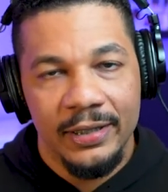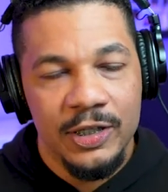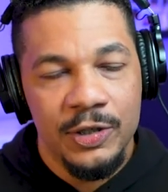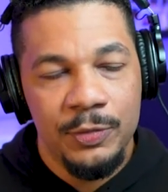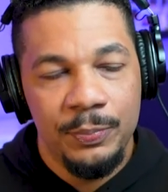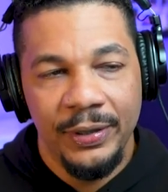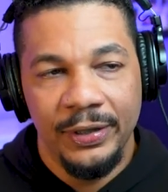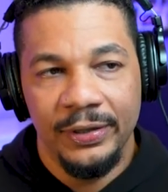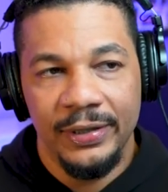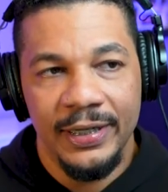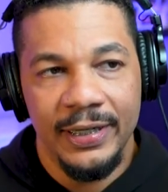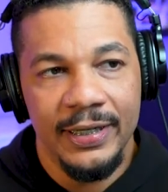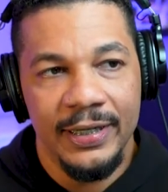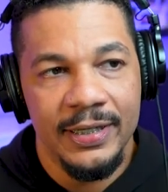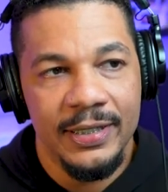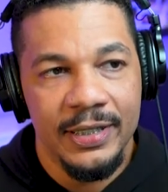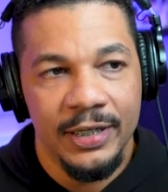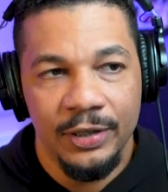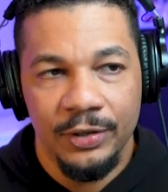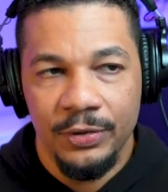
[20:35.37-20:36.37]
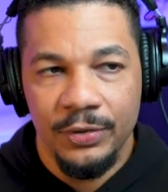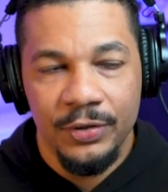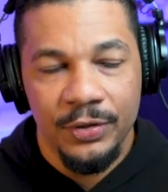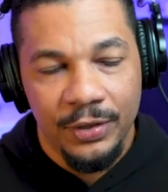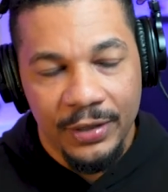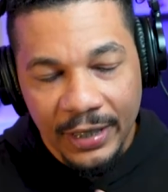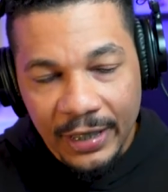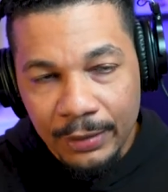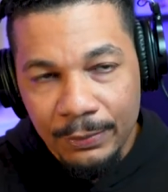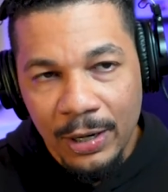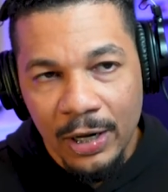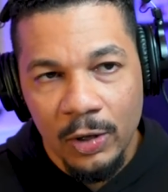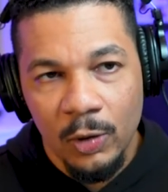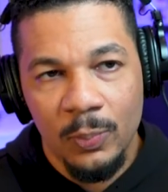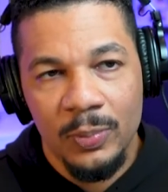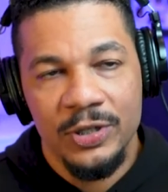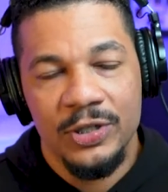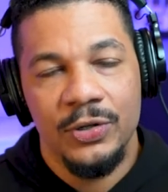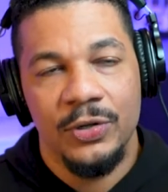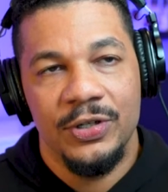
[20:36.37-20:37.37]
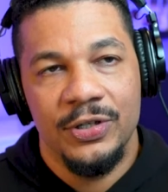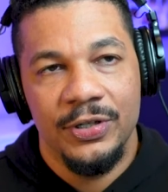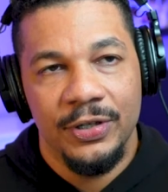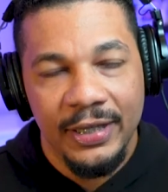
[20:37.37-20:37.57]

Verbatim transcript: experience and you're thinking about open source,